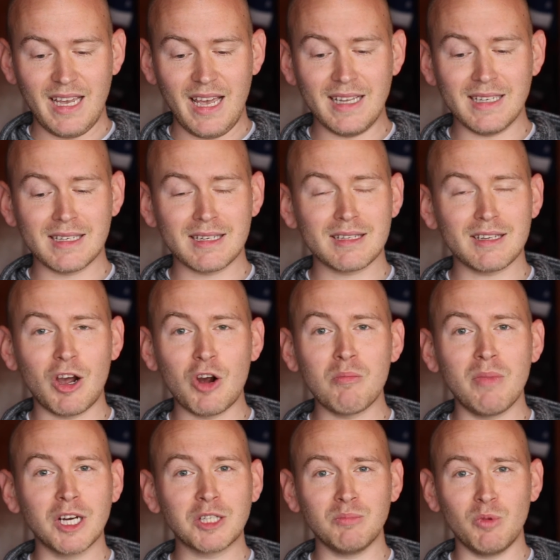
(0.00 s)
and so
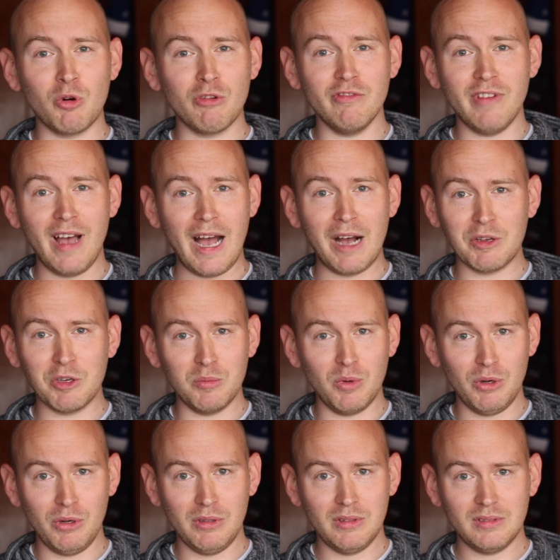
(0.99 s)
much more
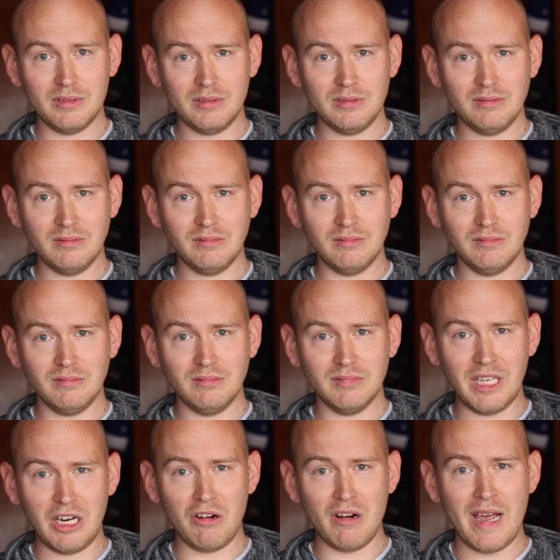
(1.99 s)
valuable
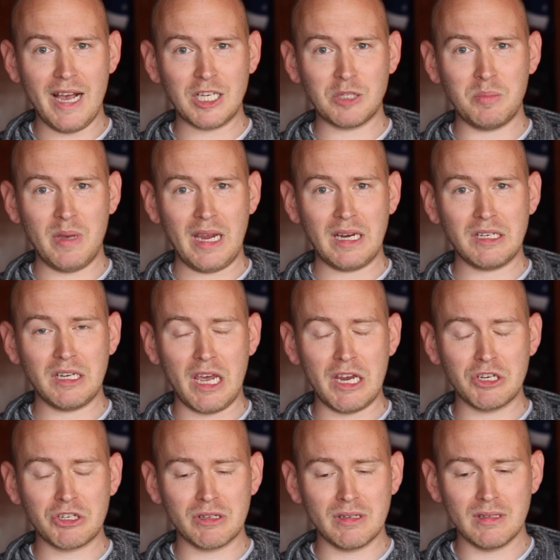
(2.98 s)
than our
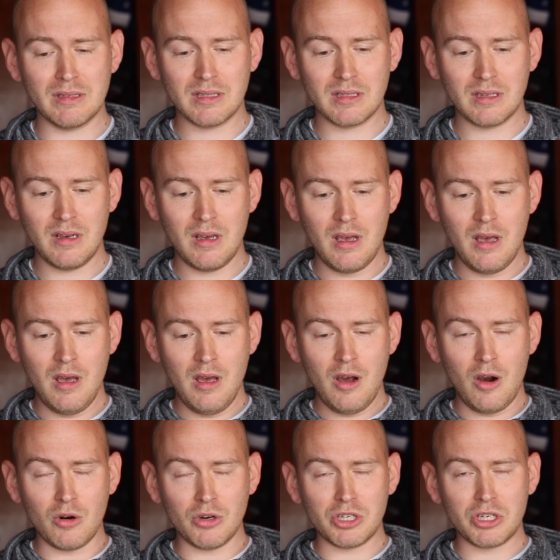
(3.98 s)
expectations
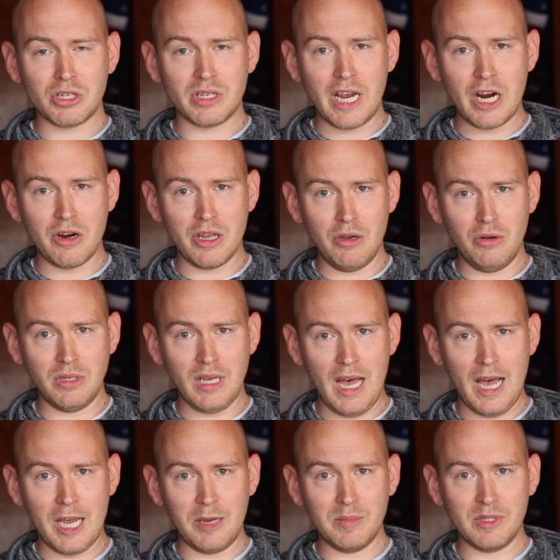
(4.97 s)
or
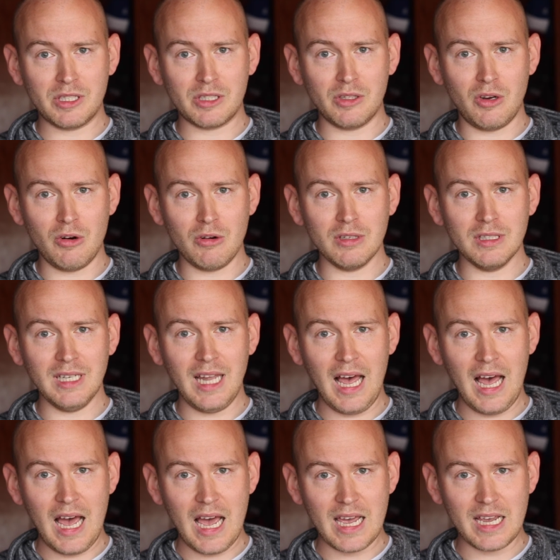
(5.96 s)
stereotypes or
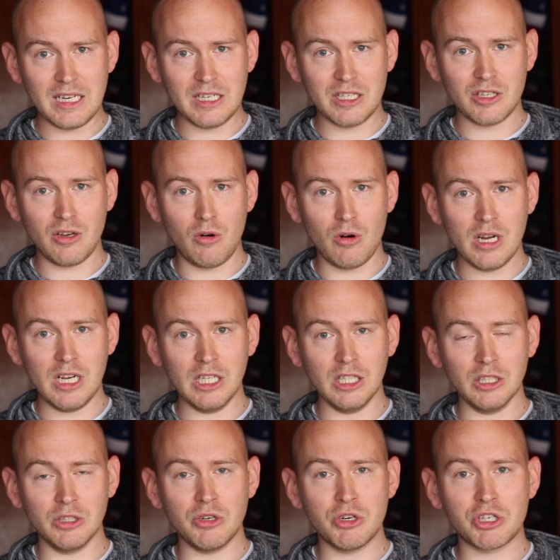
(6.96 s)
lies or
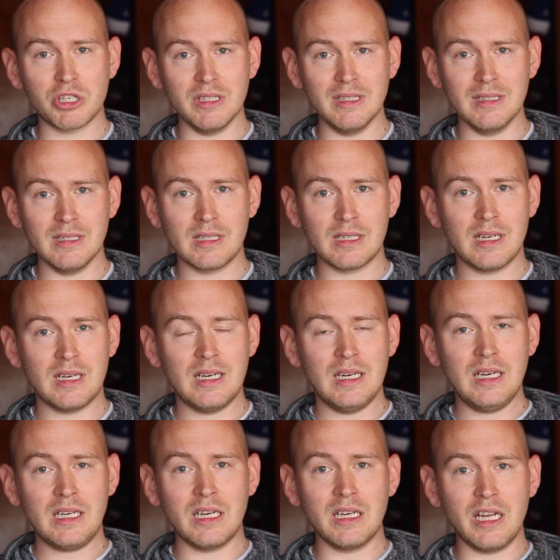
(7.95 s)
illusions
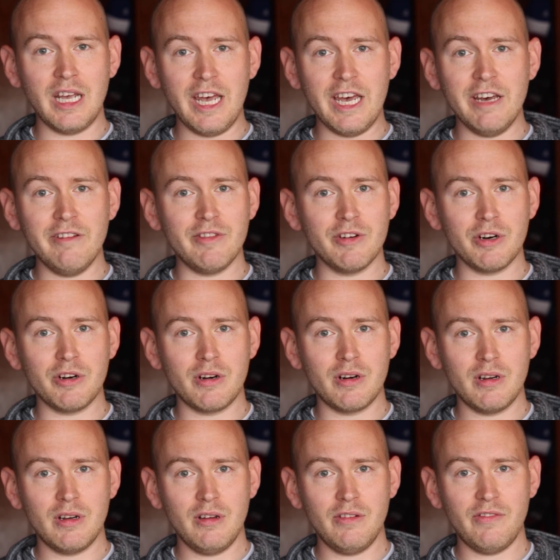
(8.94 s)
could
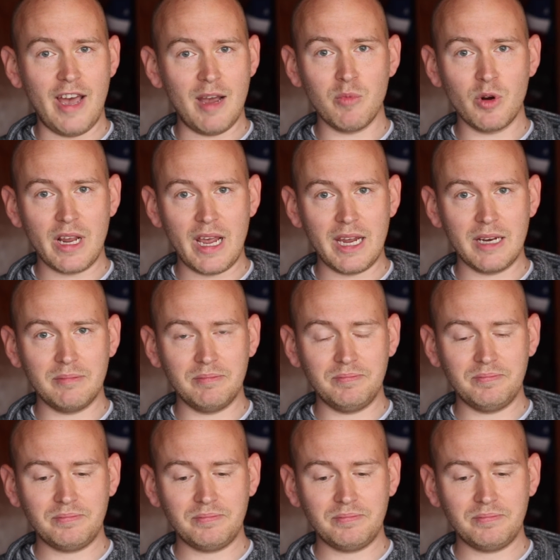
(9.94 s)
ever fabricate.